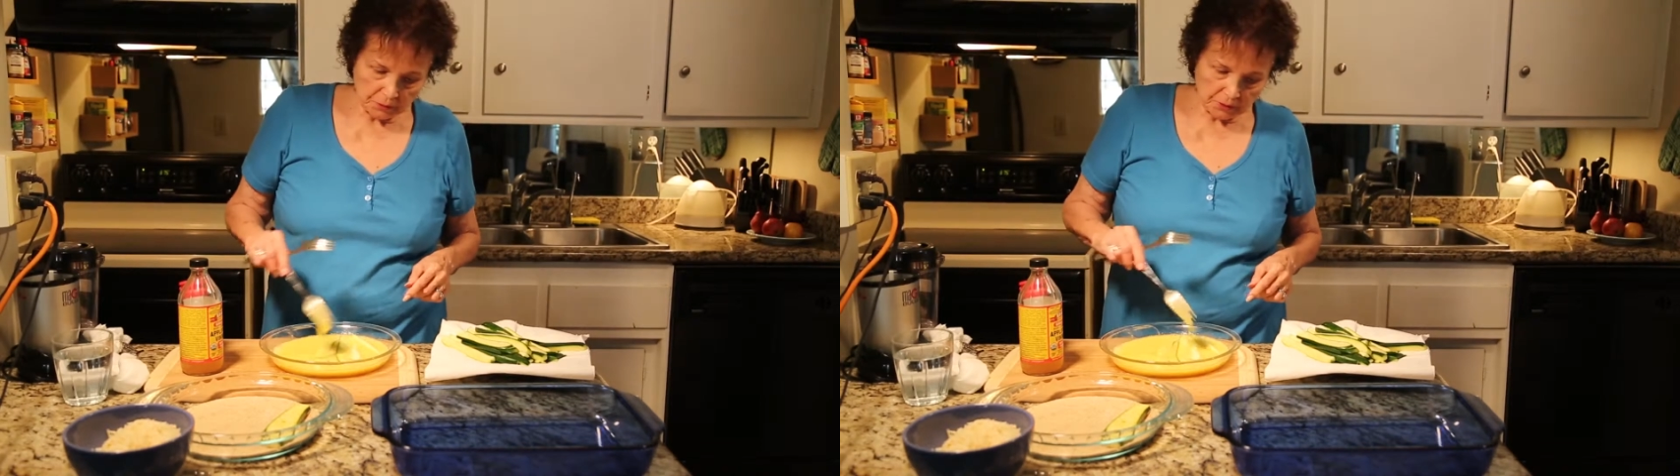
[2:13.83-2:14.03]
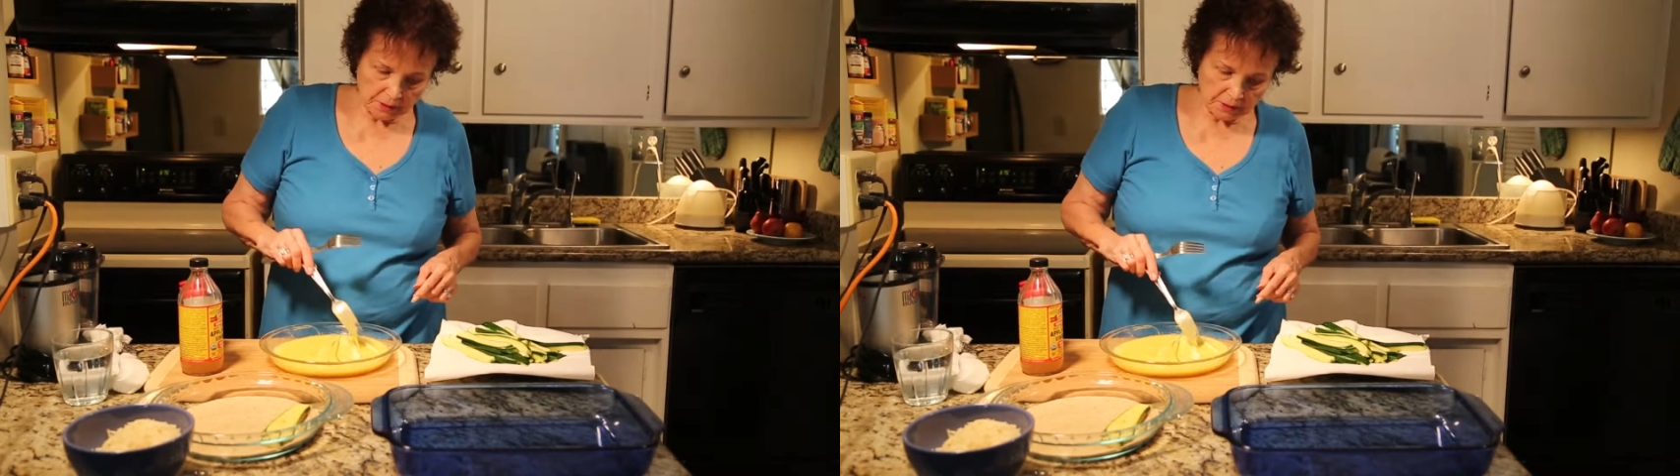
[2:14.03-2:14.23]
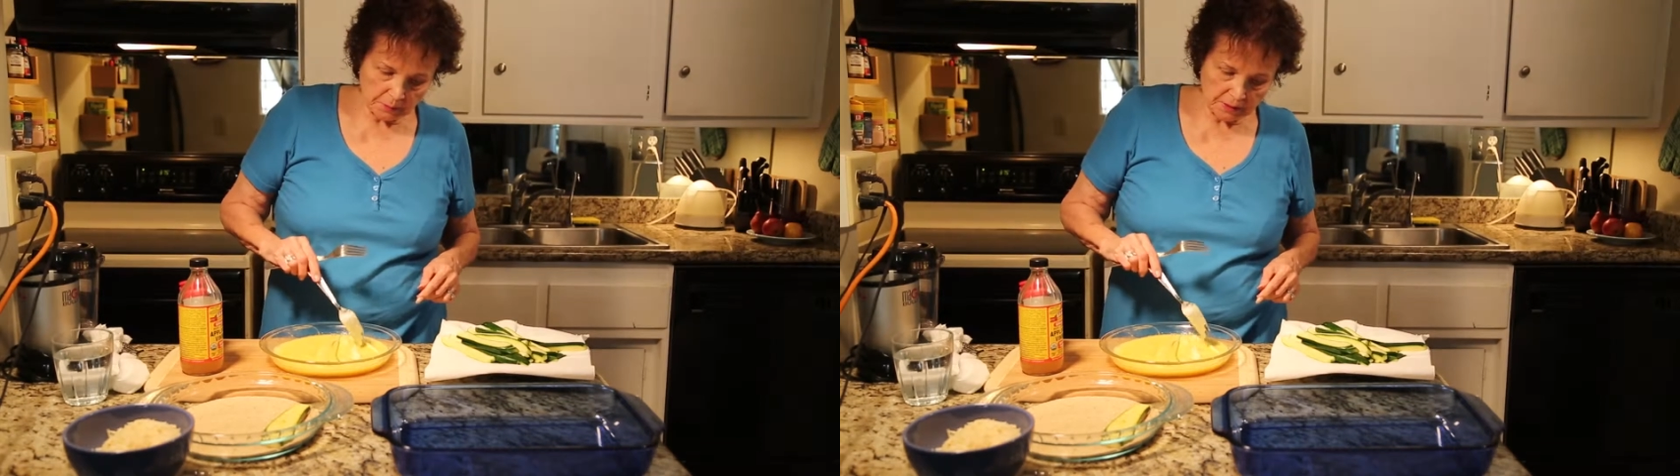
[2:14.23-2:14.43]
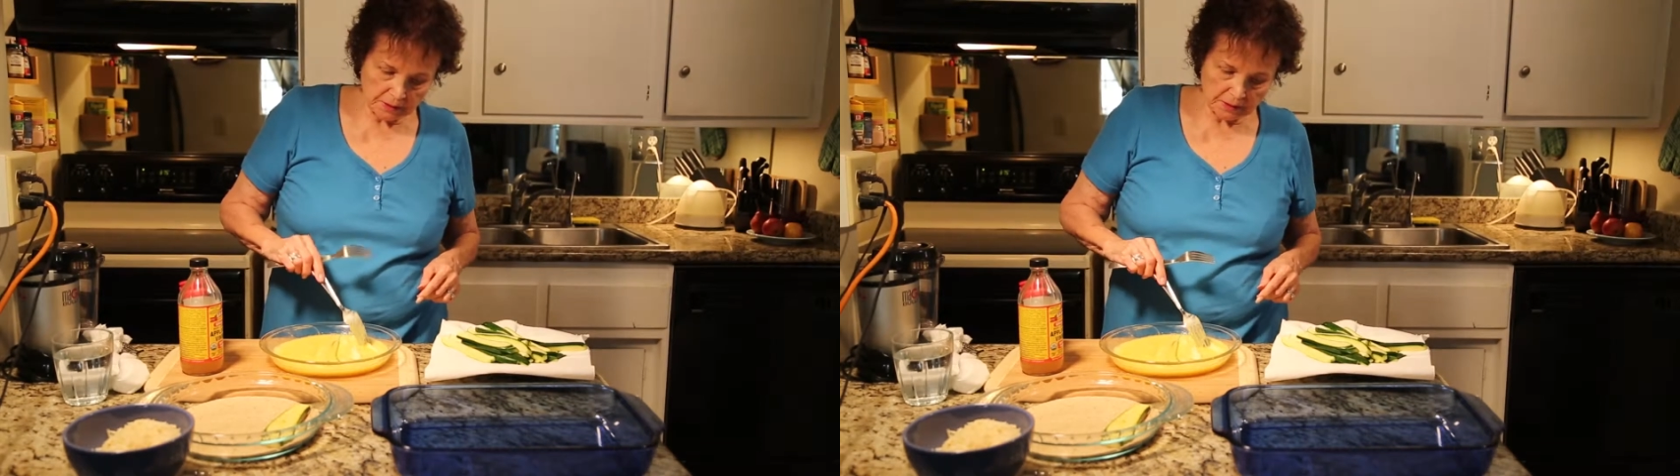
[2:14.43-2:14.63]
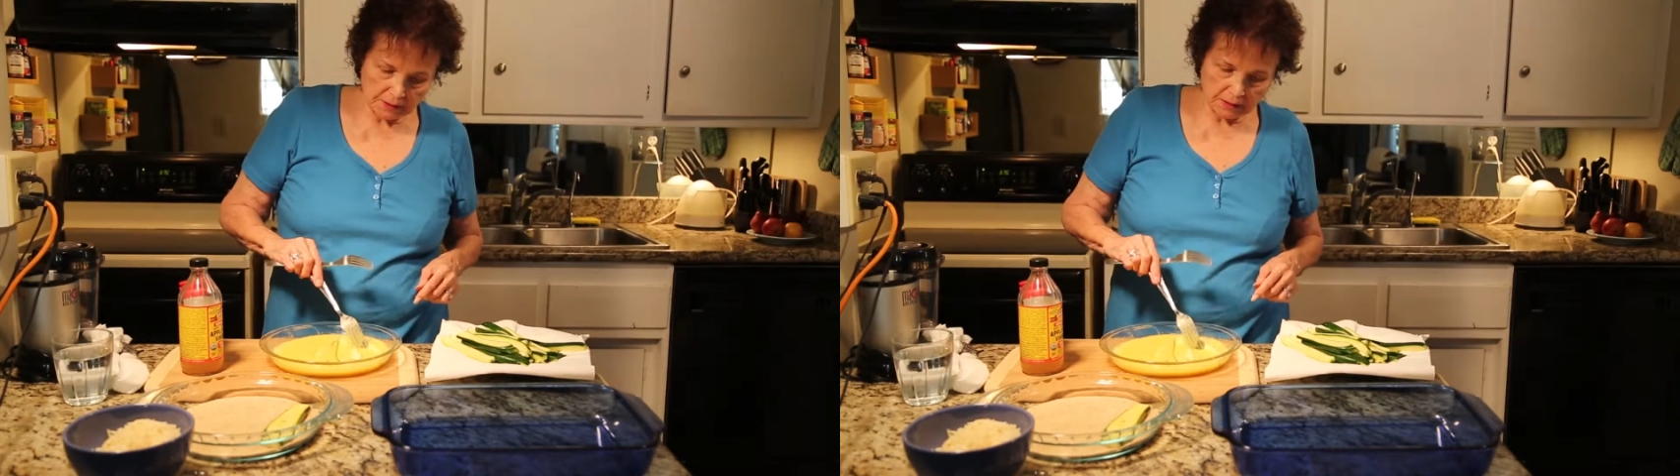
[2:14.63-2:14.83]
put these
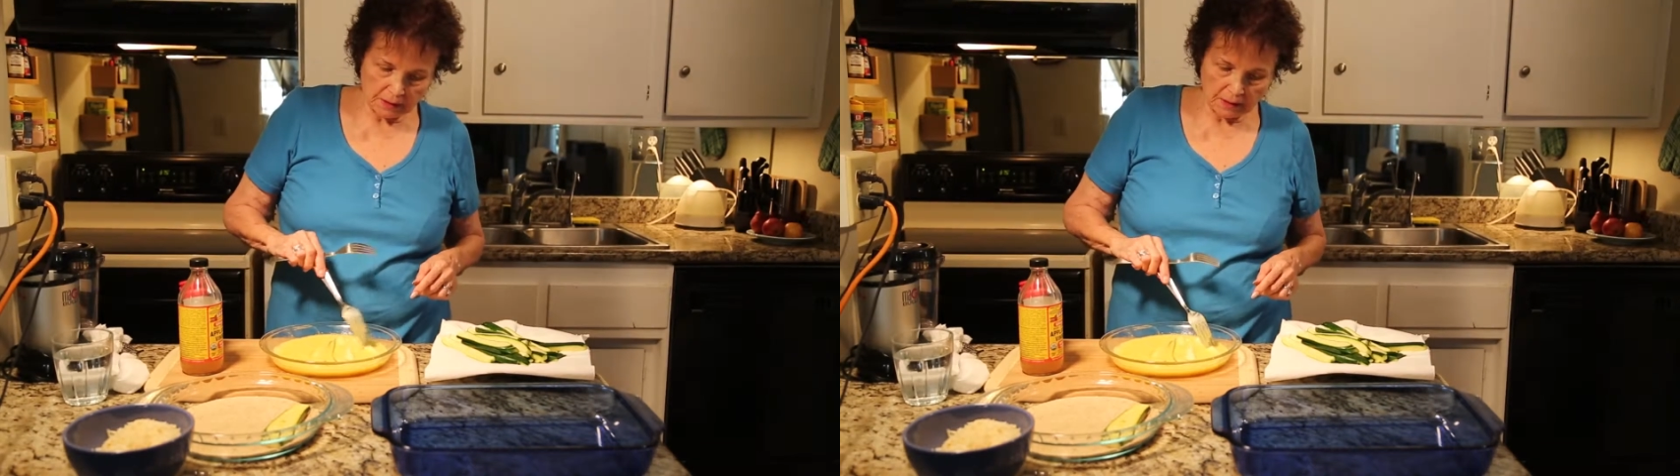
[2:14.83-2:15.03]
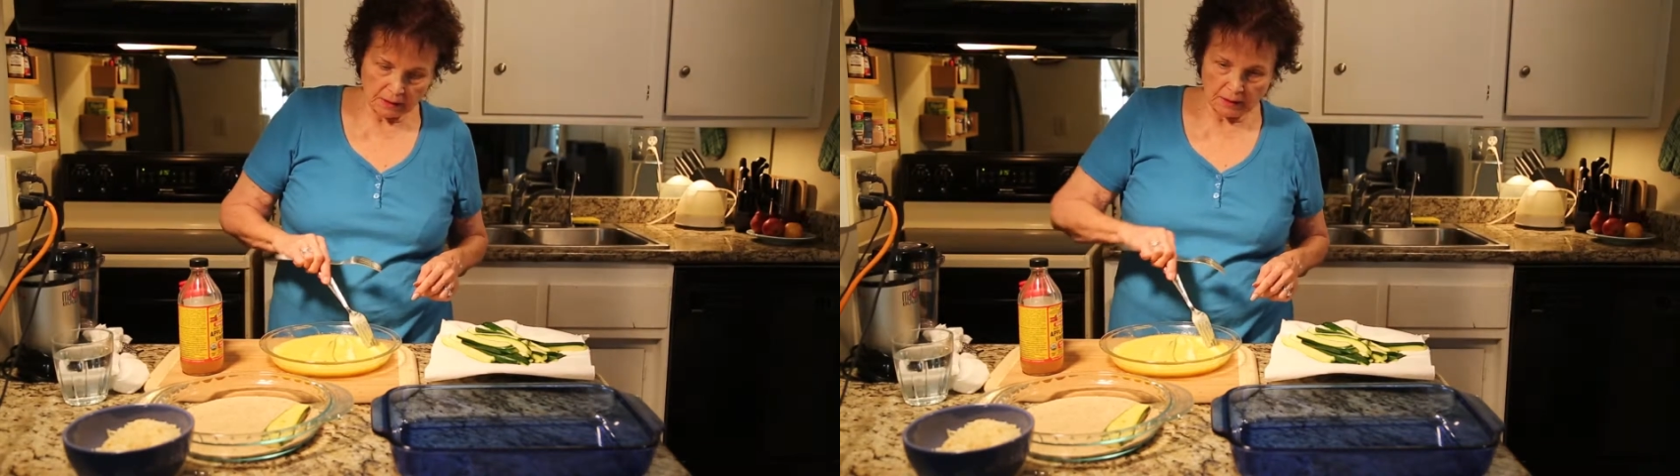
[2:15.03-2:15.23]
pieces